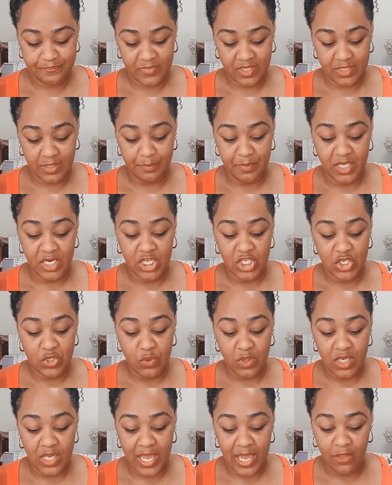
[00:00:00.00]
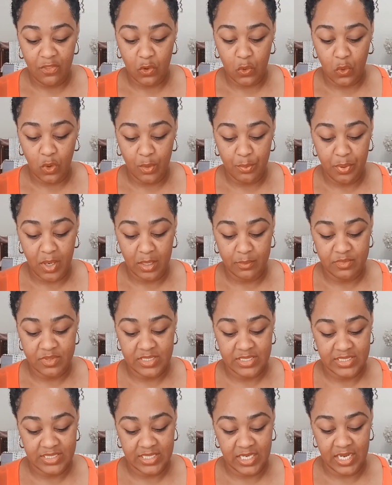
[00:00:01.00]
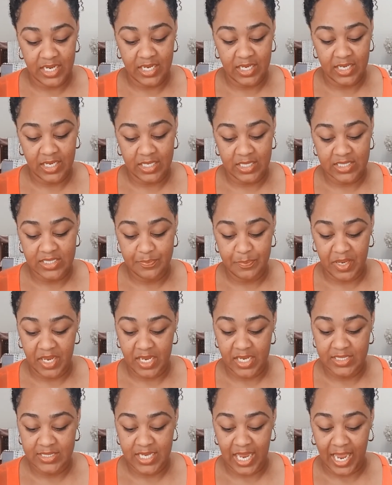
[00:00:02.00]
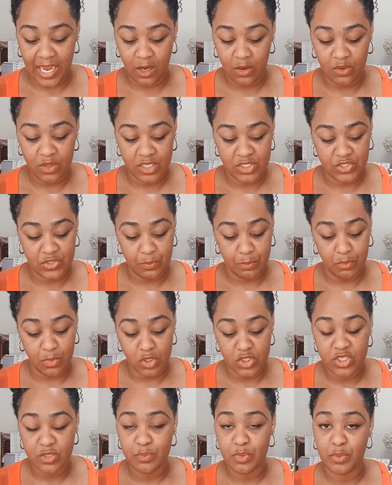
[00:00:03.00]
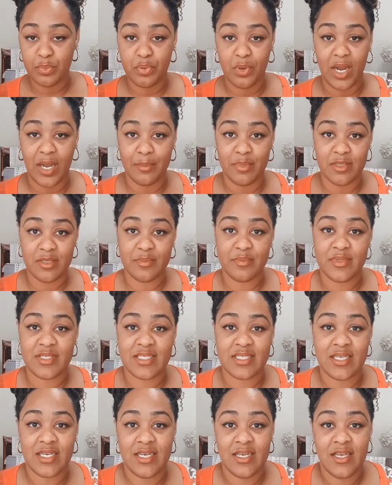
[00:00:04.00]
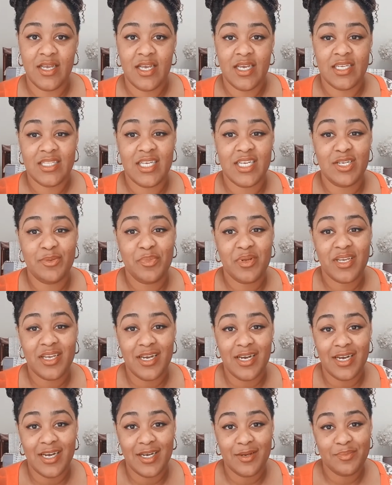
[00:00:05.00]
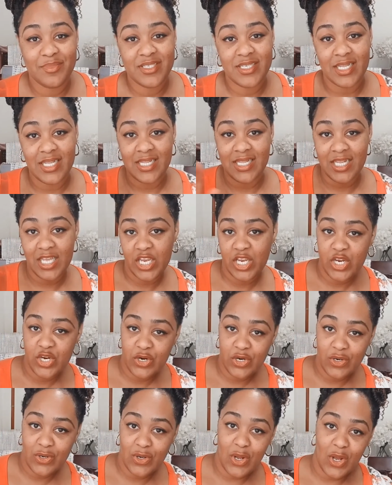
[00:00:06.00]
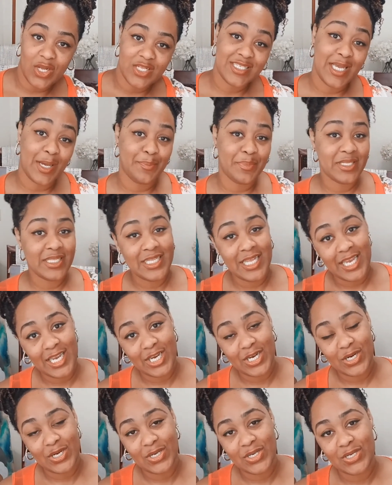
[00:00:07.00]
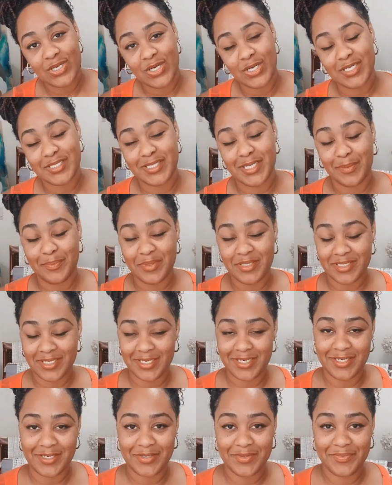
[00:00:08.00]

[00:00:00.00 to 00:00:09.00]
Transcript: The minute you allow the core problem to stay, it expands out into multiple problems. Then it becomes layer on top of layer on top of layer.